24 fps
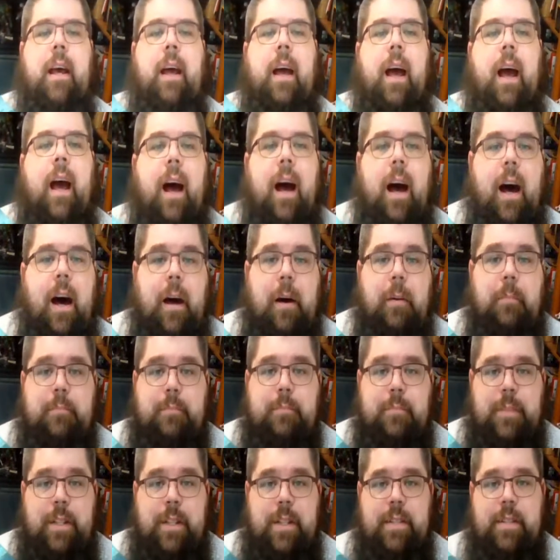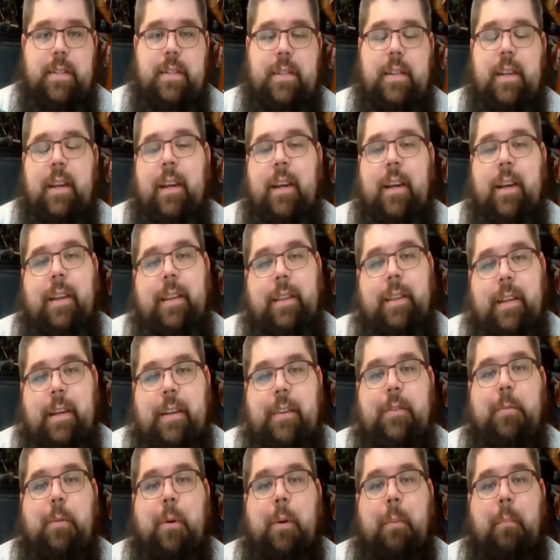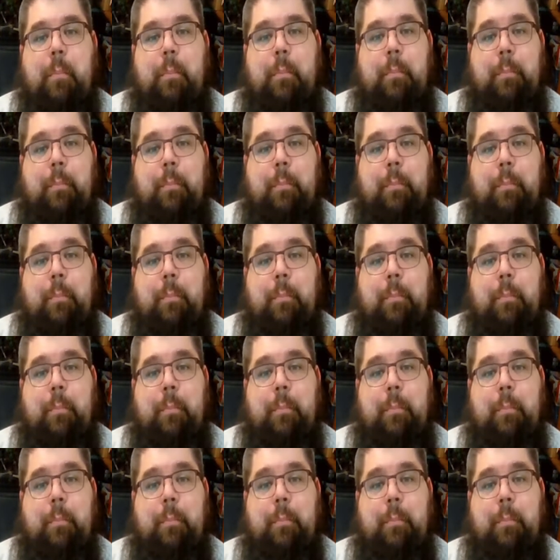Because these were